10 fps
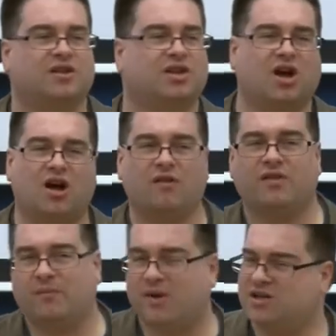in the car on
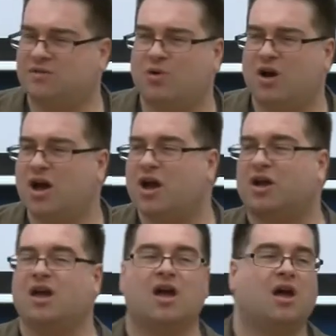their way to
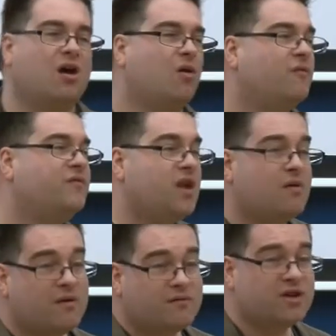work, or view
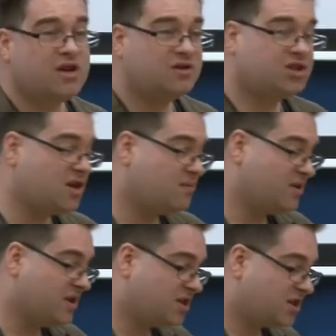over YouTube
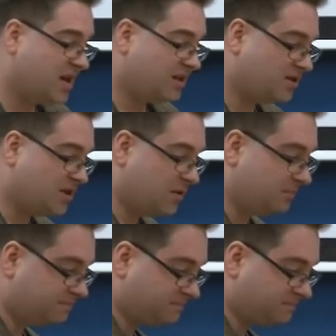and the internet and so on.